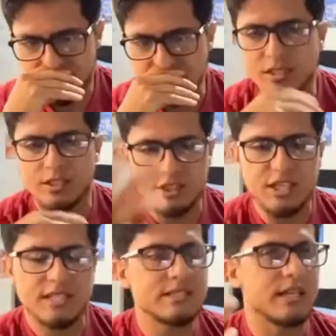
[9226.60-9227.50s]
there's a good
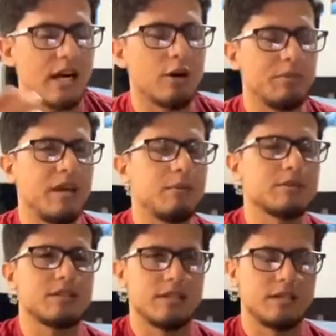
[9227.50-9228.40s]
chance that I'll be
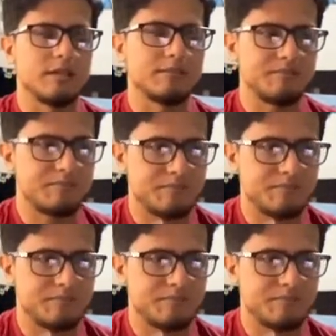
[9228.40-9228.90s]
able to